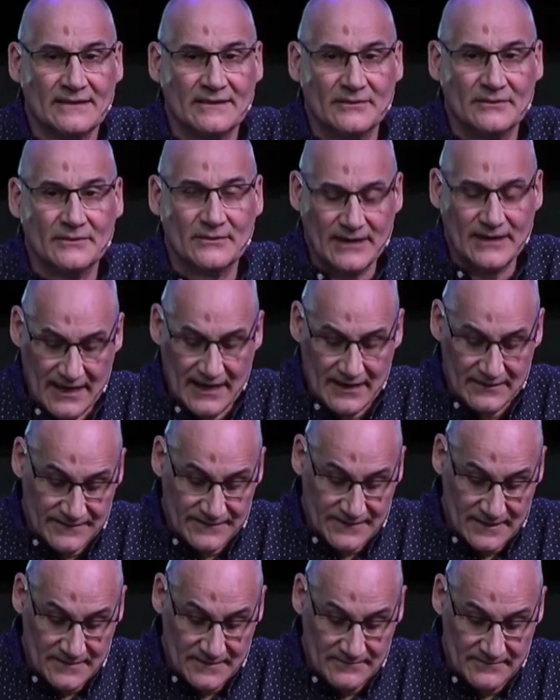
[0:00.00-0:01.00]
we have,
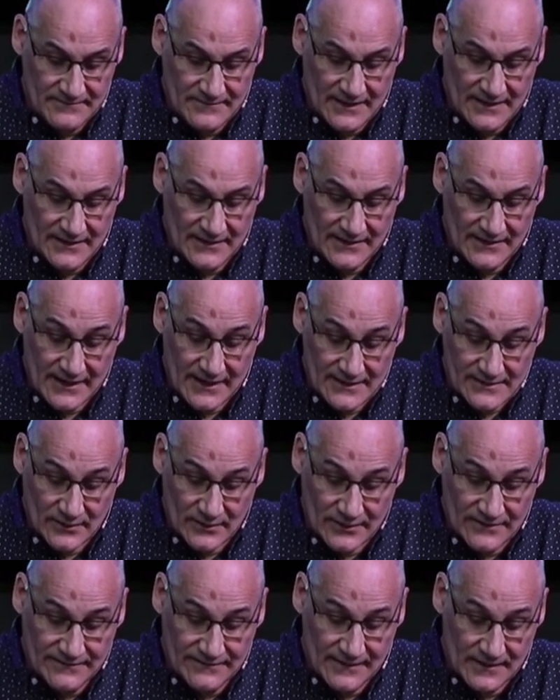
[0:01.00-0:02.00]
um, uh, that's what the
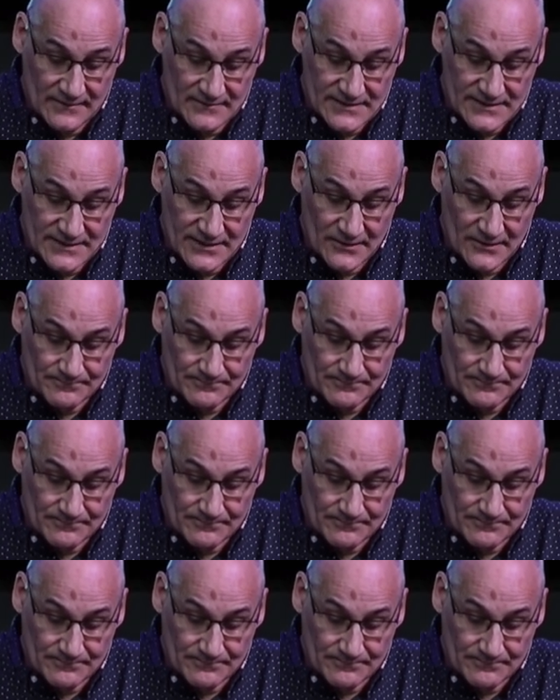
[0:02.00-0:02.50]
films do.